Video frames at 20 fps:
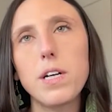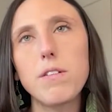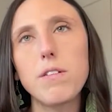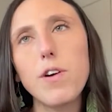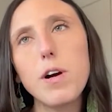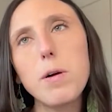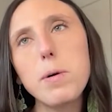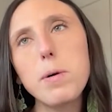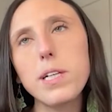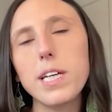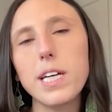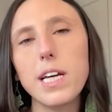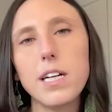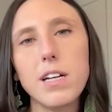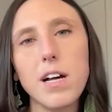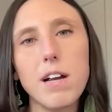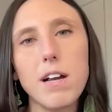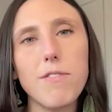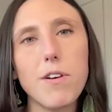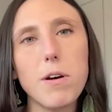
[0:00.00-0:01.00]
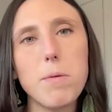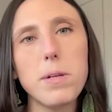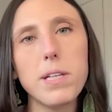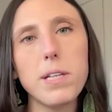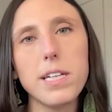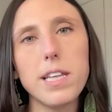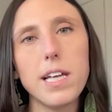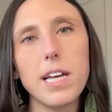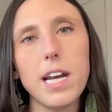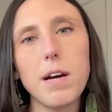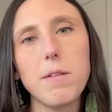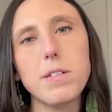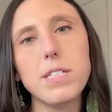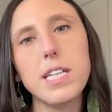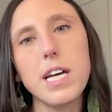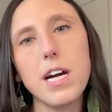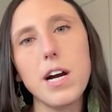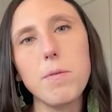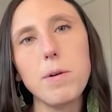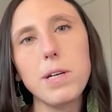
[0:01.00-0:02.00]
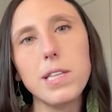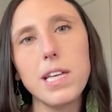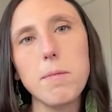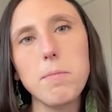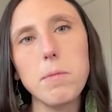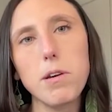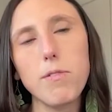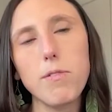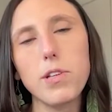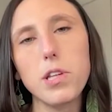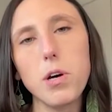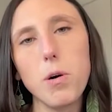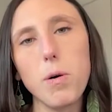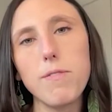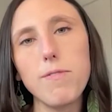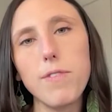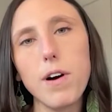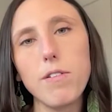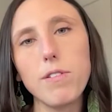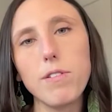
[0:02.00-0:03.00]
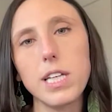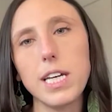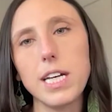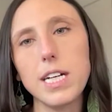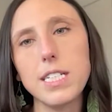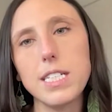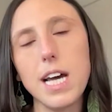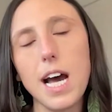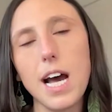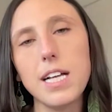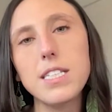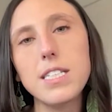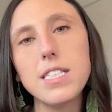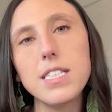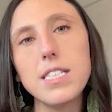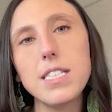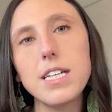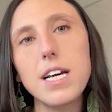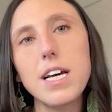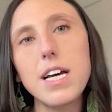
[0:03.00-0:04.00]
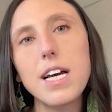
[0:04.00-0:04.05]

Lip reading: verbally and non-verbally that I was there with him, even though it felt really intense.